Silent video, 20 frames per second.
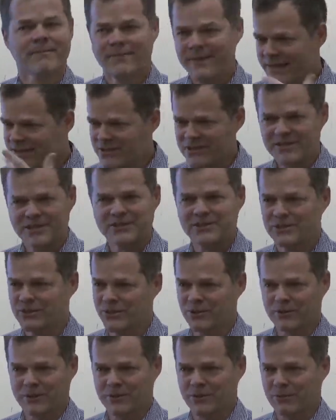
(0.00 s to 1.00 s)
They just need to
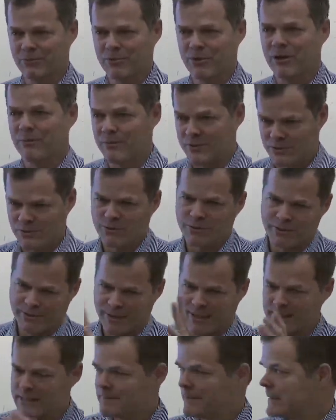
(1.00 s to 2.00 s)
know what their problem is. We're in
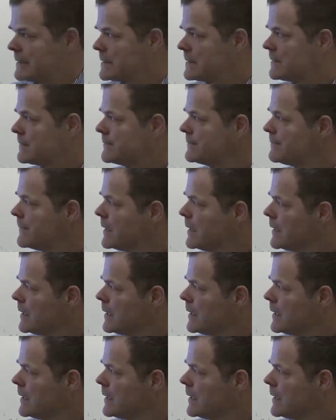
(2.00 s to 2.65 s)
that space too.